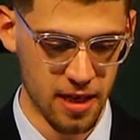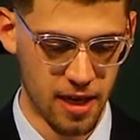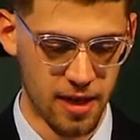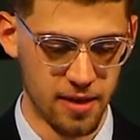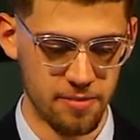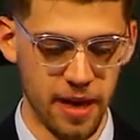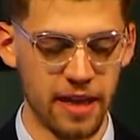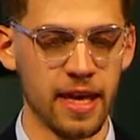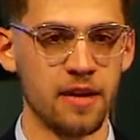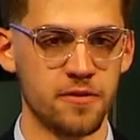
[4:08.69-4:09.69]
uh, by
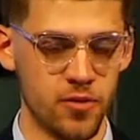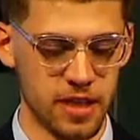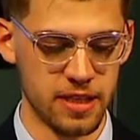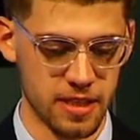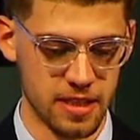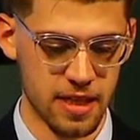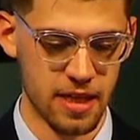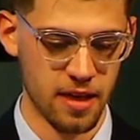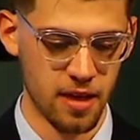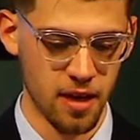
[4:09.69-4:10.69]
the end of 2016.